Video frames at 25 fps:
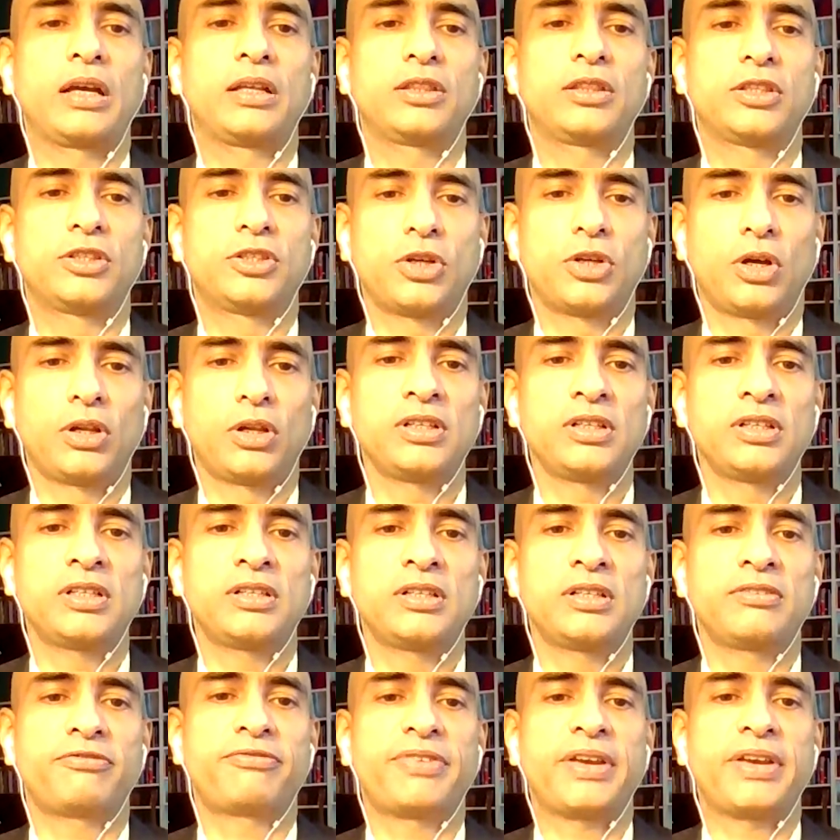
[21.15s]
the
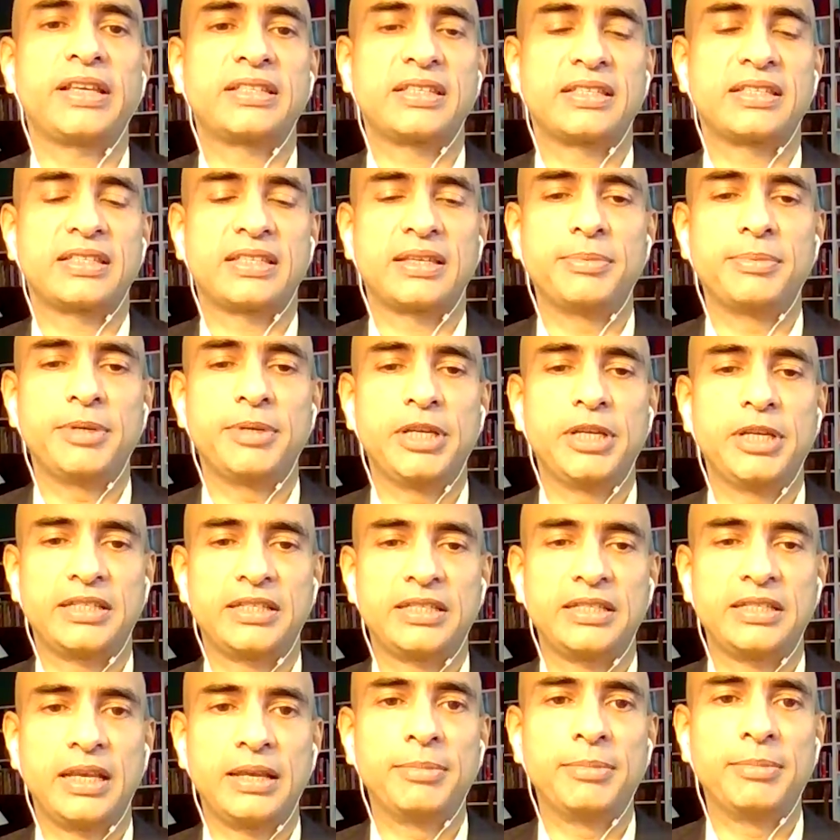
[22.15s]
dollar faces imminent,
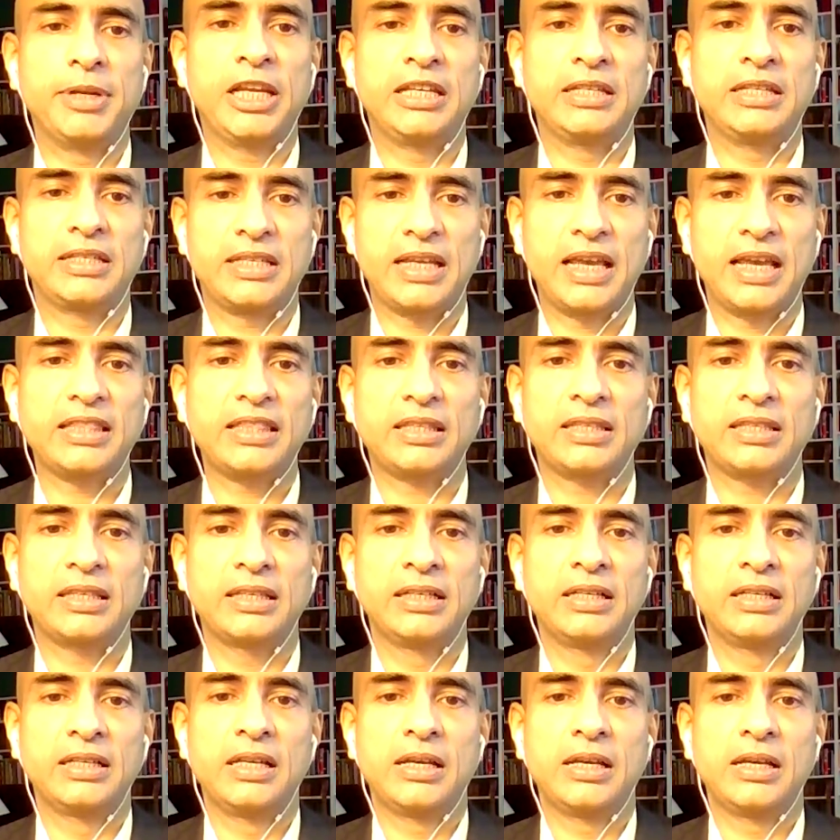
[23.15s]
imminent death
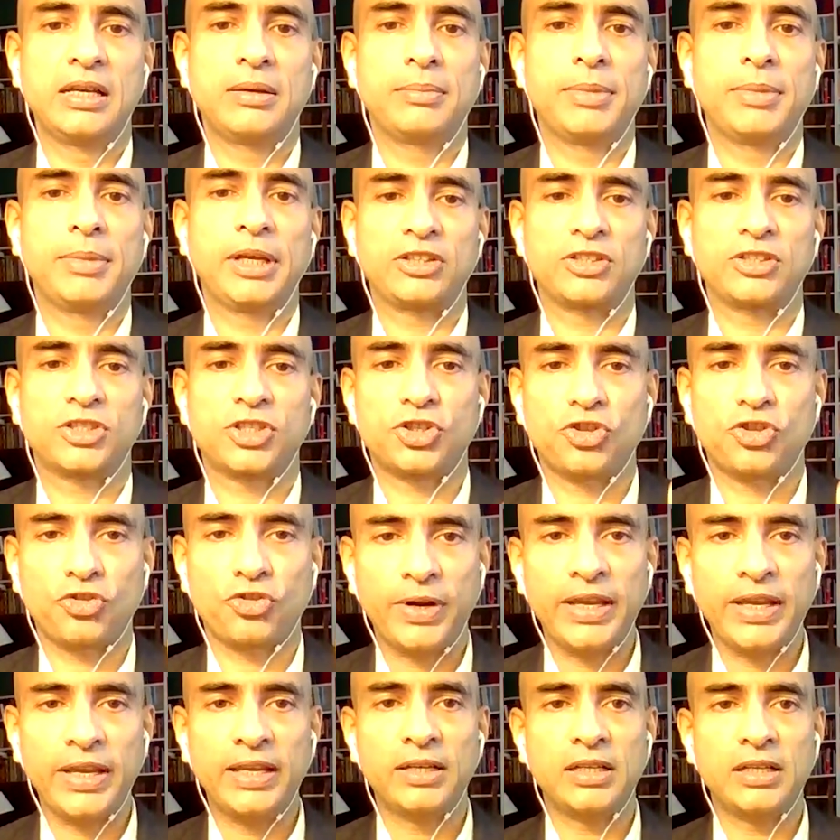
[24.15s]
because
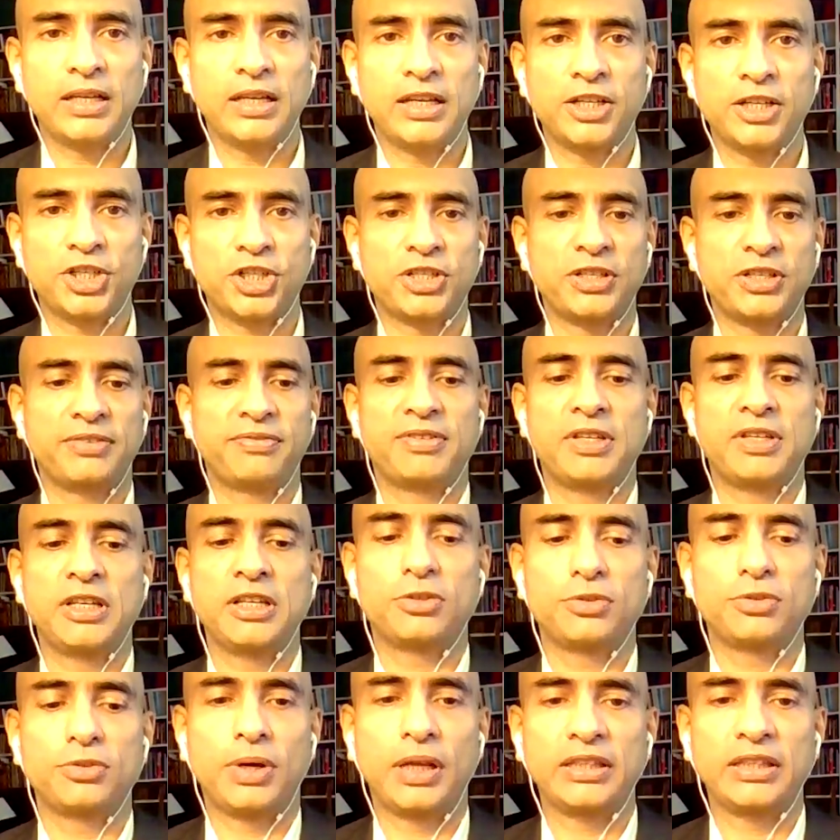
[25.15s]
trade is
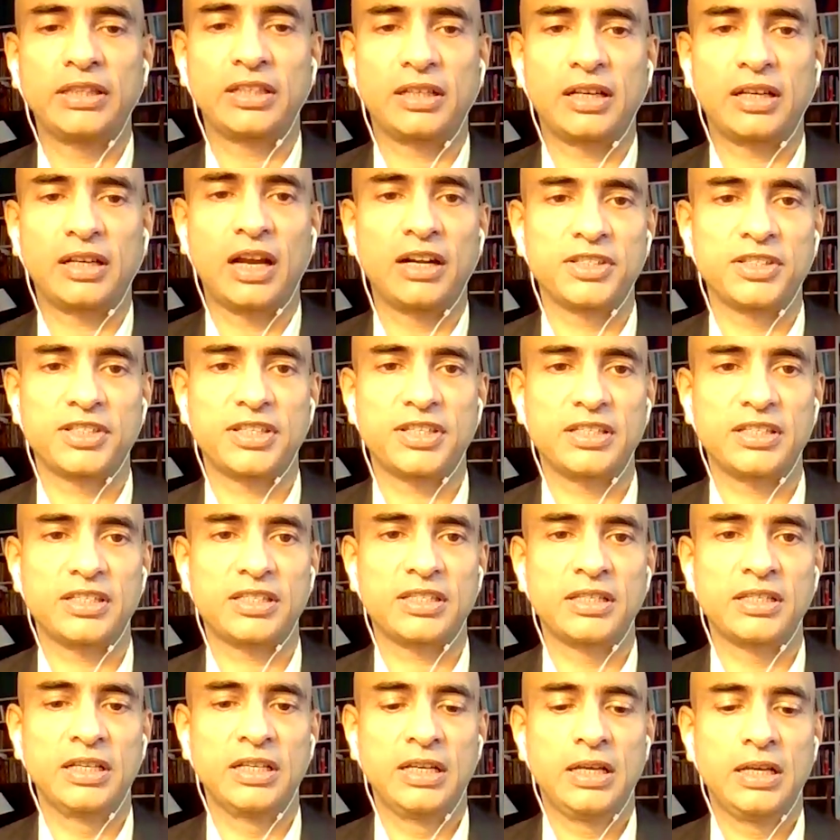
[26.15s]
shifting to other
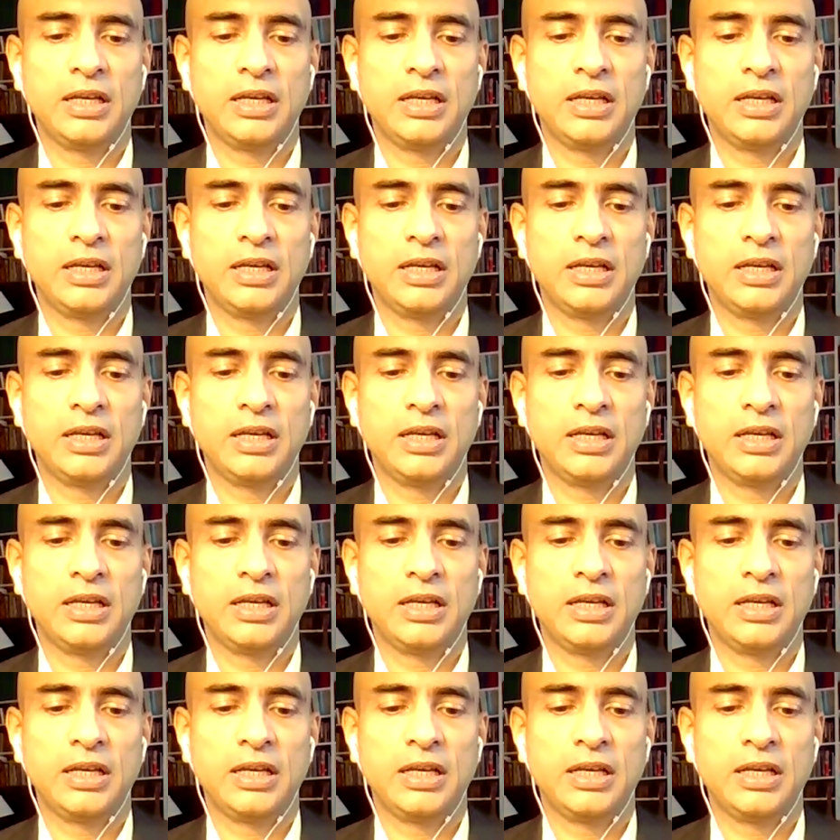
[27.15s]
currencies.